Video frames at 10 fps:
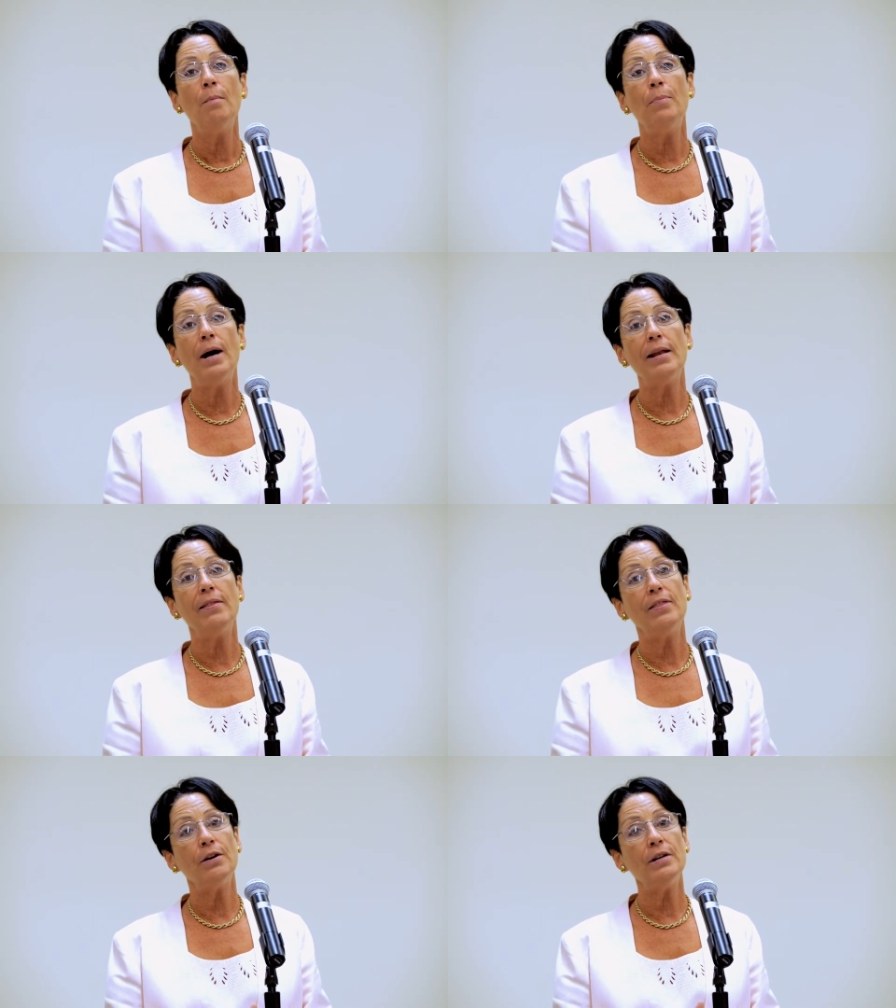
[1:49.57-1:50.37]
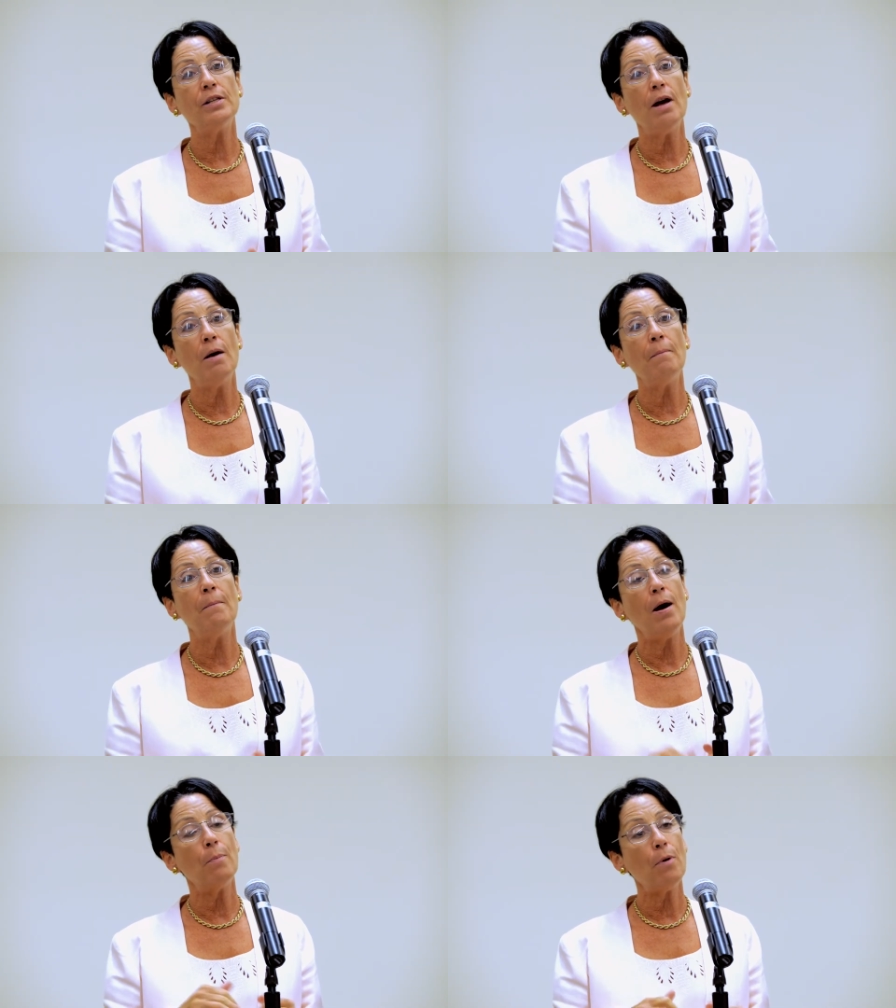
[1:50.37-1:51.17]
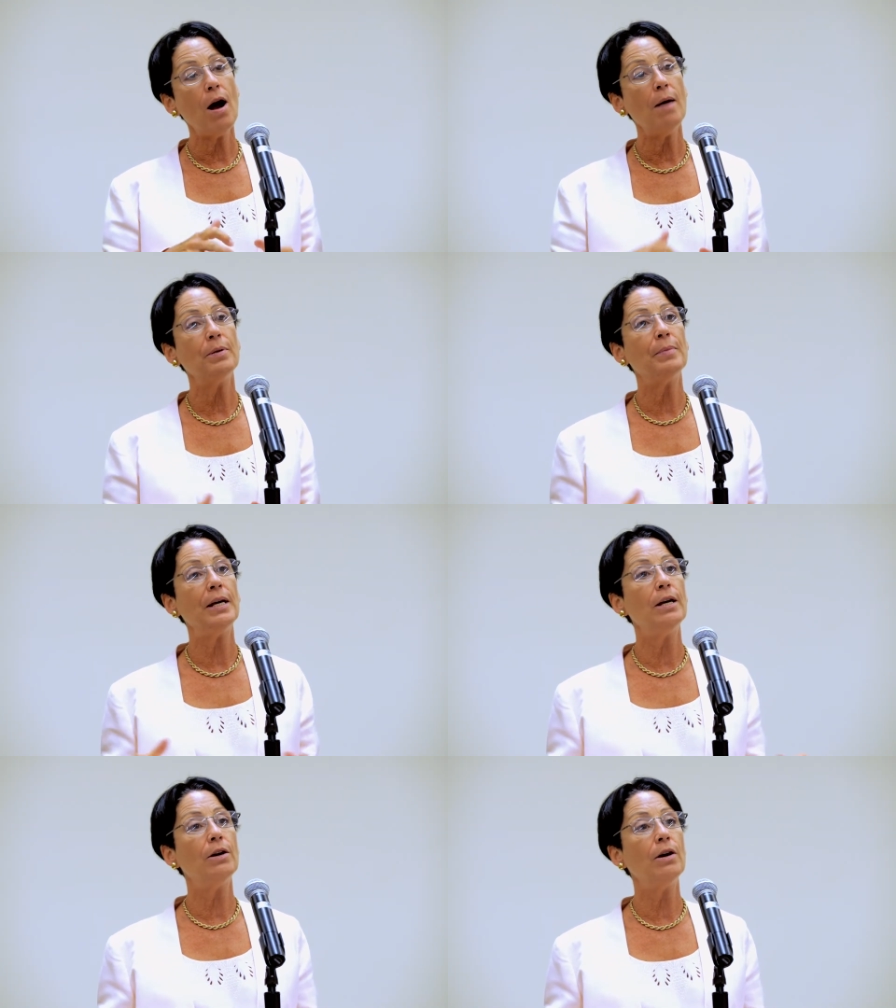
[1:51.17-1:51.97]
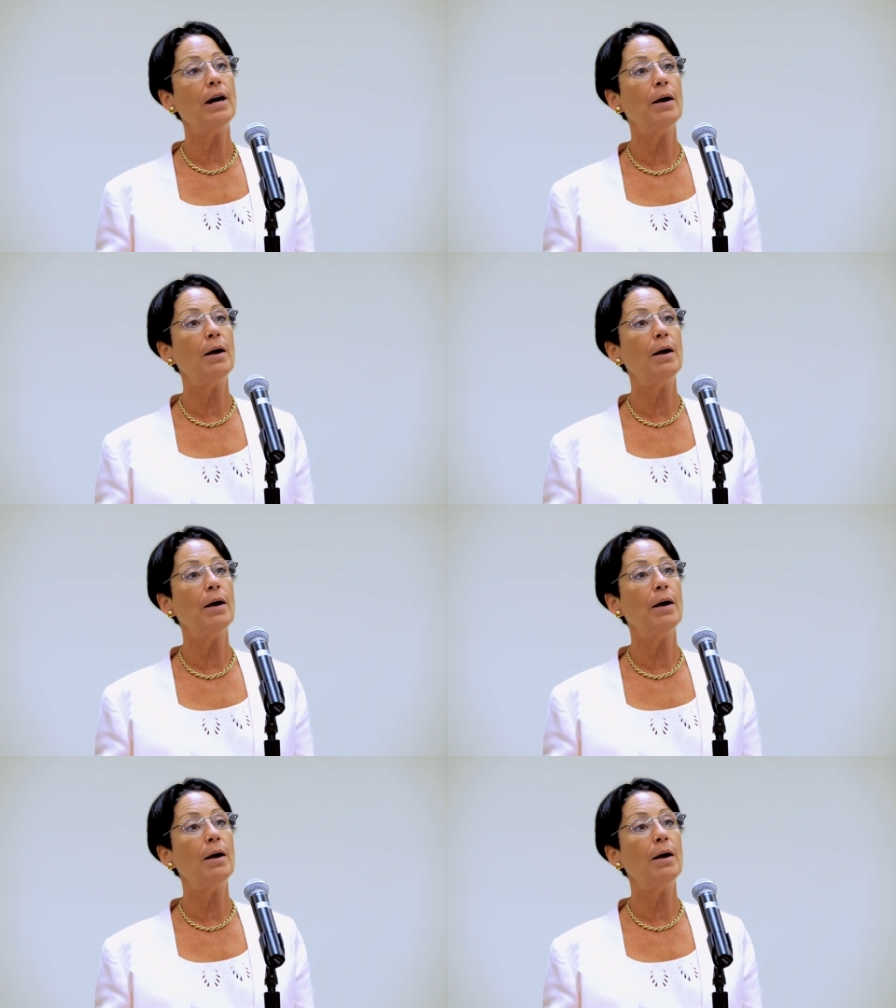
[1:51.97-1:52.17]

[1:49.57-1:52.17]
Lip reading: But there is a problem here,